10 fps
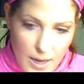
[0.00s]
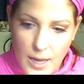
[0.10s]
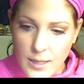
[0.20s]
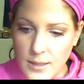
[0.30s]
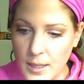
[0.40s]

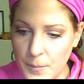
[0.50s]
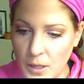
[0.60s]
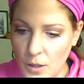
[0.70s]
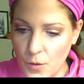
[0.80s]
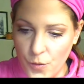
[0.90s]

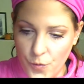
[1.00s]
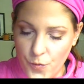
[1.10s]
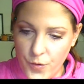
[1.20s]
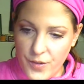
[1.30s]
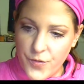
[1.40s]

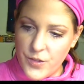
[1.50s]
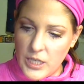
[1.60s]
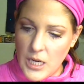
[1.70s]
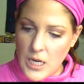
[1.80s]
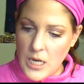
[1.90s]

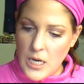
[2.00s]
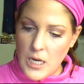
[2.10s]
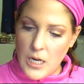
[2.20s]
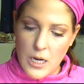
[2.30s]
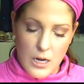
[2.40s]

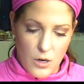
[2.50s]
NW15.